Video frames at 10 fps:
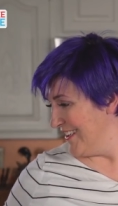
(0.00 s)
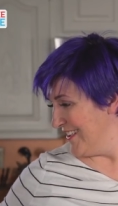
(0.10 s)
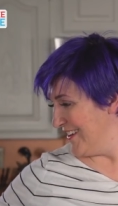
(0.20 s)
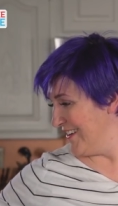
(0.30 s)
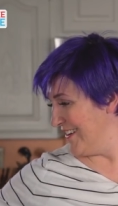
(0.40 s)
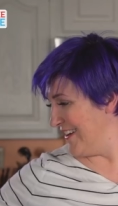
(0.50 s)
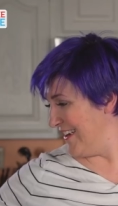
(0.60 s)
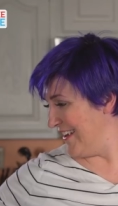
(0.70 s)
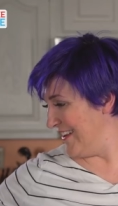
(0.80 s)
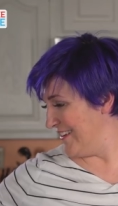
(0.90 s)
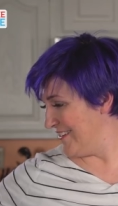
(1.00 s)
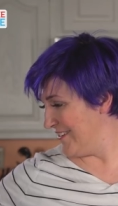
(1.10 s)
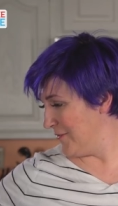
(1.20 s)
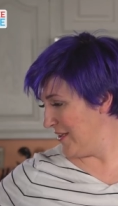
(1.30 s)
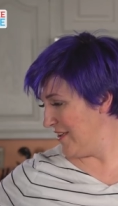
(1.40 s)
All right.
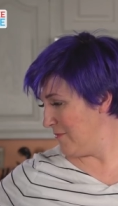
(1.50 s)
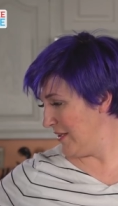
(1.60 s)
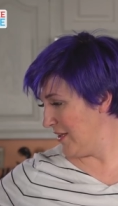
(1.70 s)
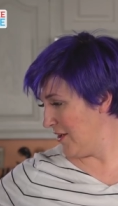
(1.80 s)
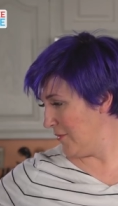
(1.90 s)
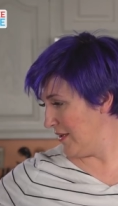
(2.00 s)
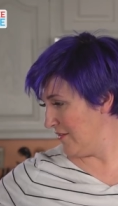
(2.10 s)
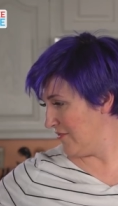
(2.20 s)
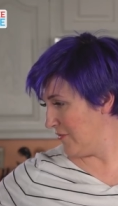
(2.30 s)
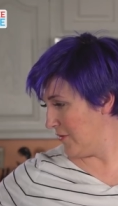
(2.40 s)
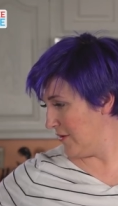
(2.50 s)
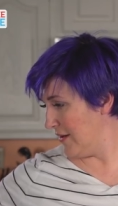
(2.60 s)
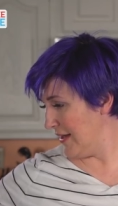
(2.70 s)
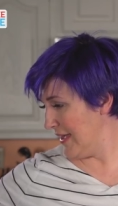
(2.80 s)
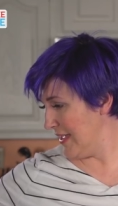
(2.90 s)
We have been going for,
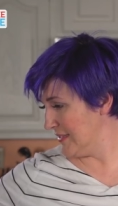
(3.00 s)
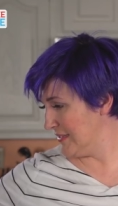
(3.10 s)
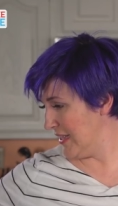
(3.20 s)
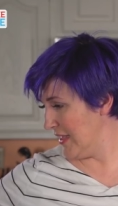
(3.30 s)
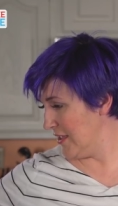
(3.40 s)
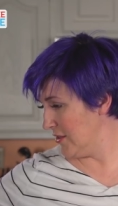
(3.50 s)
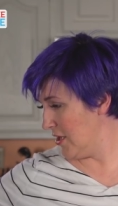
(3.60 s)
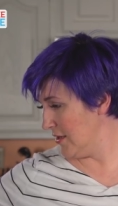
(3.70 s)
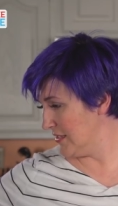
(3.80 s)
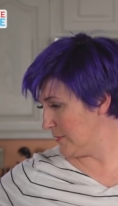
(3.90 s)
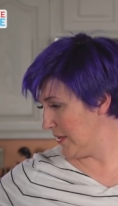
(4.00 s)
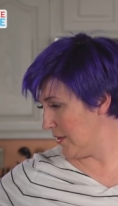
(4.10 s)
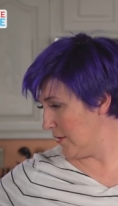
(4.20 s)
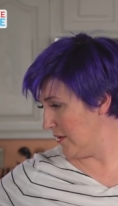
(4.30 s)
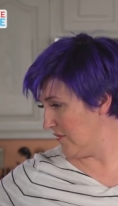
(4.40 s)
I can't tell how long it's been
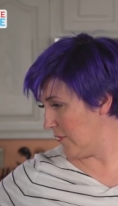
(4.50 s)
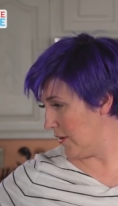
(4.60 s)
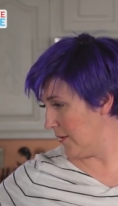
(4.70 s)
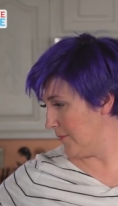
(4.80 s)
going for.